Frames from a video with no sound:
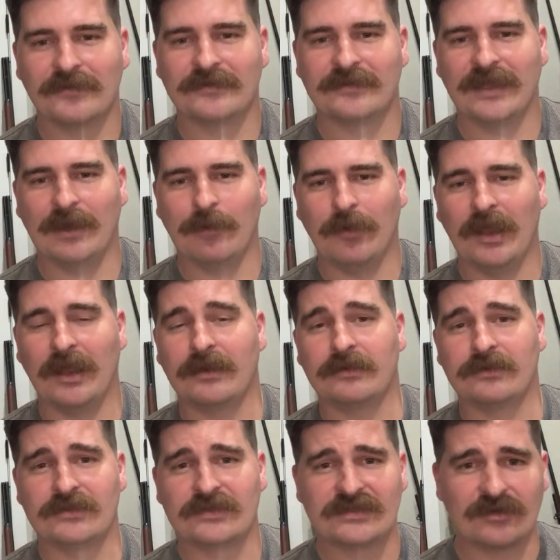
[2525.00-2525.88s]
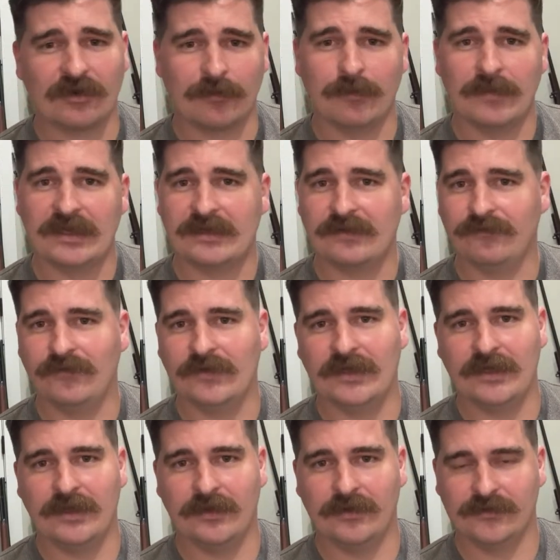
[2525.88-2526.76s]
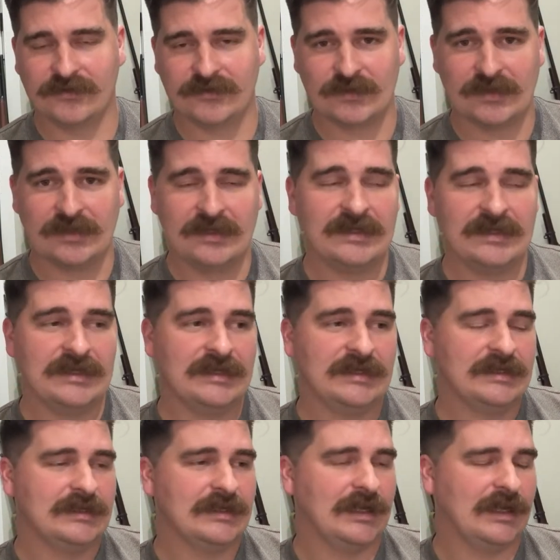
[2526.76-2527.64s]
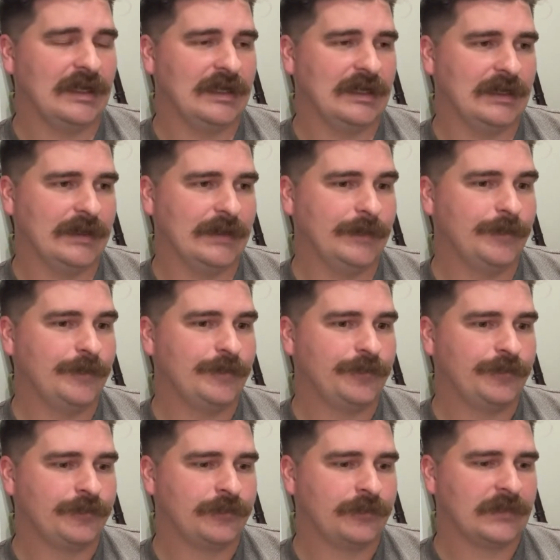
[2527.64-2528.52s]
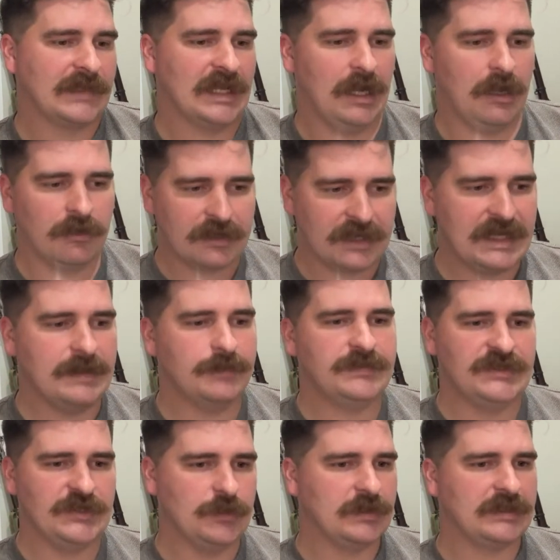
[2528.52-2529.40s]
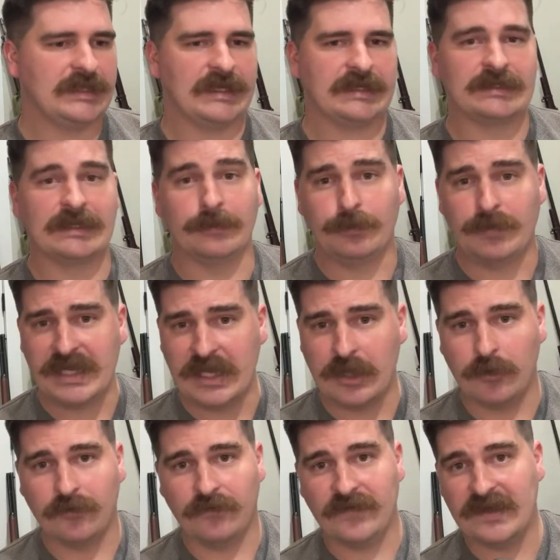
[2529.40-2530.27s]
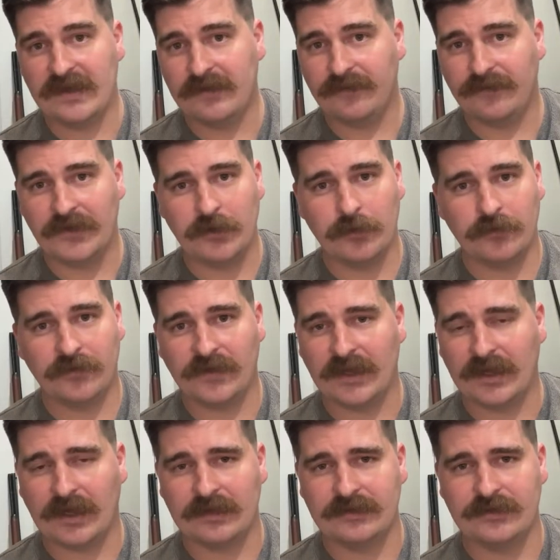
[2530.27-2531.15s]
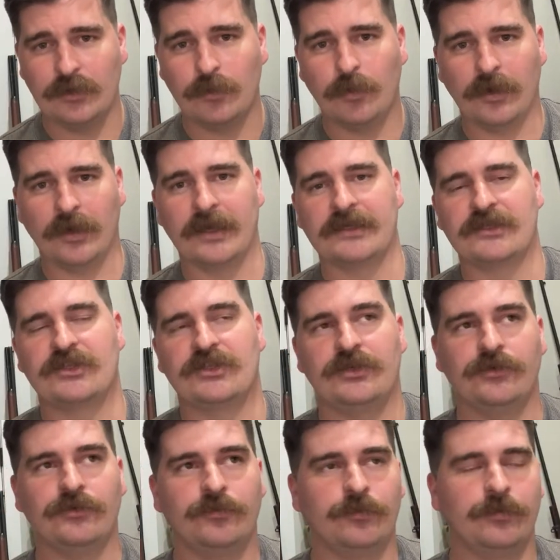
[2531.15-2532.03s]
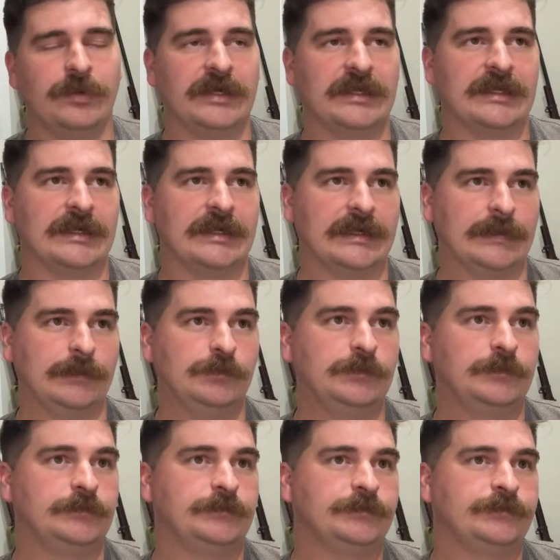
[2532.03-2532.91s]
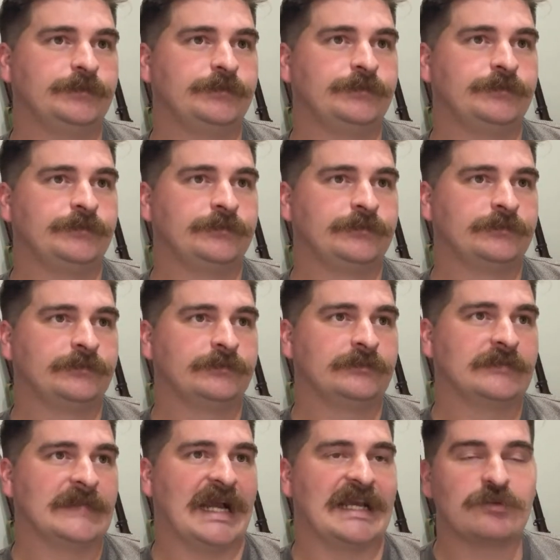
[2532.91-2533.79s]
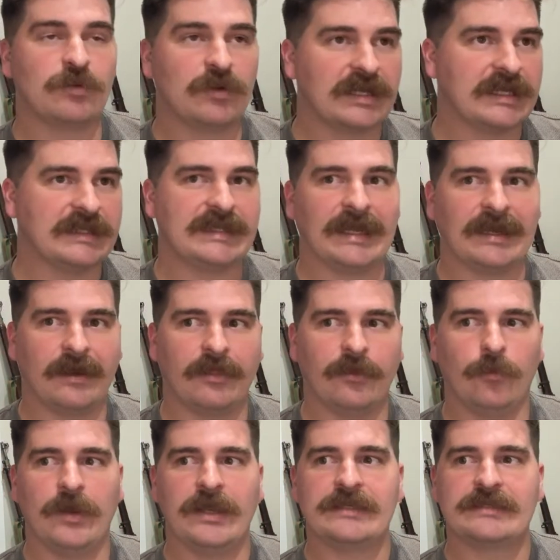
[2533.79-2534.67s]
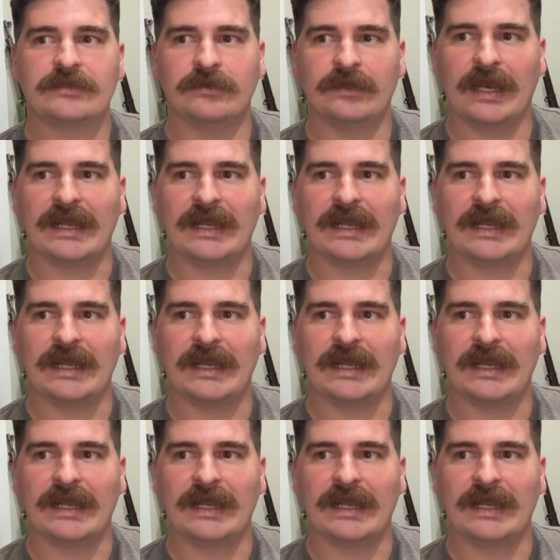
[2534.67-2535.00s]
That way I can just start making videos. I'll keep doing like the POV view thing I do where I shoot, but I just want to get that out of the way so that I